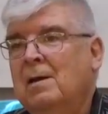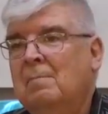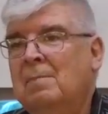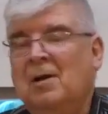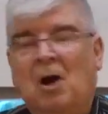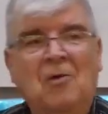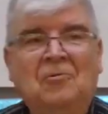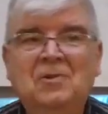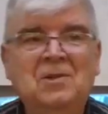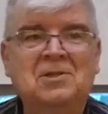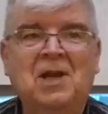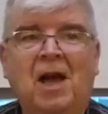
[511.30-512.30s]
But
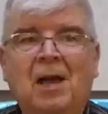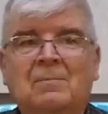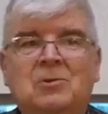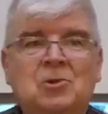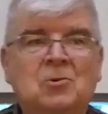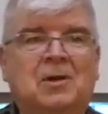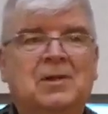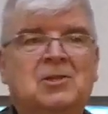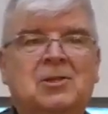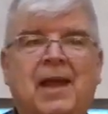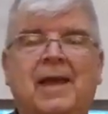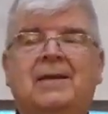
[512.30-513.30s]
oftentimes you can
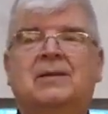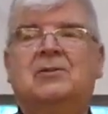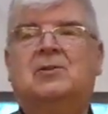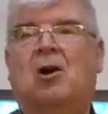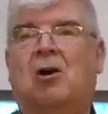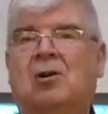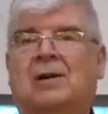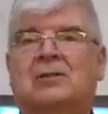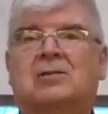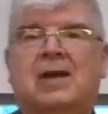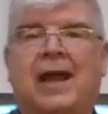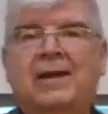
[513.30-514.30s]
stand and talk and
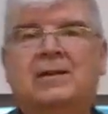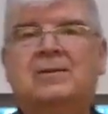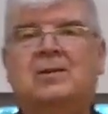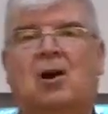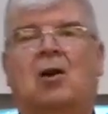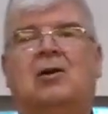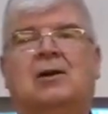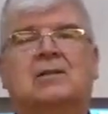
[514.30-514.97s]
stand and talk